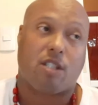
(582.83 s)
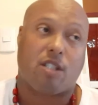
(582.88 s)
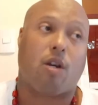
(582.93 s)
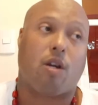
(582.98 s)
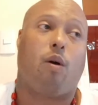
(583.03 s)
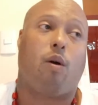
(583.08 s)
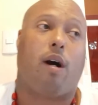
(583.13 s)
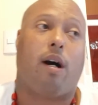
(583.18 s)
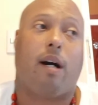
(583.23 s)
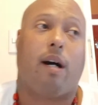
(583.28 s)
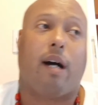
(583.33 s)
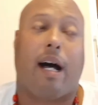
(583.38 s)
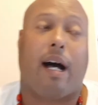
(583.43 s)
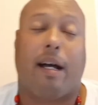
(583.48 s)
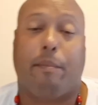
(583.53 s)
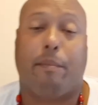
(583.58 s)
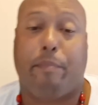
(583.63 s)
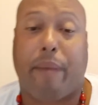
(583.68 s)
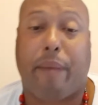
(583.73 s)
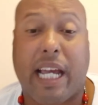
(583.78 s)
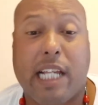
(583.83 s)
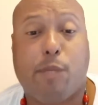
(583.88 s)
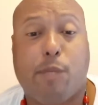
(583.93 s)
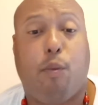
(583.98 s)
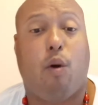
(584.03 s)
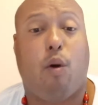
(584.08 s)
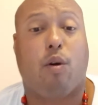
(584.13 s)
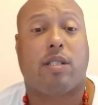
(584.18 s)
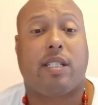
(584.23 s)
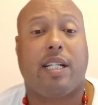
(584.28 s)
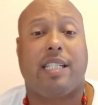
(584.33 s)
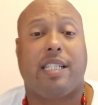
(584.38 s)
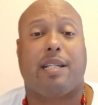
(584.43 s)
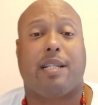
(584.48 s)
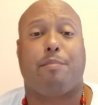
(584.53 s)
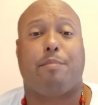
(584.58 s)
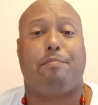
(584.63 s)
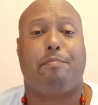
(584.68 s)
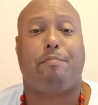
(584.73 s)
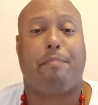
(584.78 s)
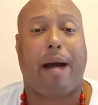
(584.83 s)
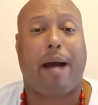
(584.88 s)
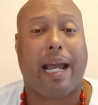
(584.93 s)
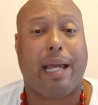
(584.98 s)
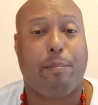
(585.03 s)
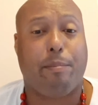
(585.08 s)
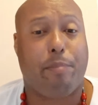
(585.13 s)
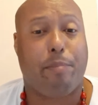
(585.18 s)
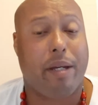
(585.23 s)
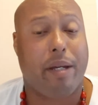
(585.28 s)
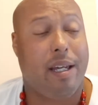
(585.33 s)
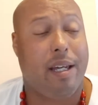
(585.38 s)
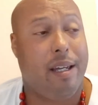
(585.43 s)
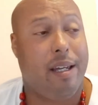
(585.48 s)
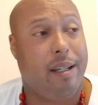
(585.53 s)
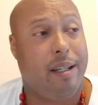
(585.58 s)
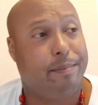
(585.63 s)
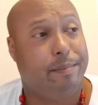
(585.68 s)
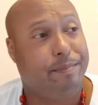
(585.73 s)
So baseball season might be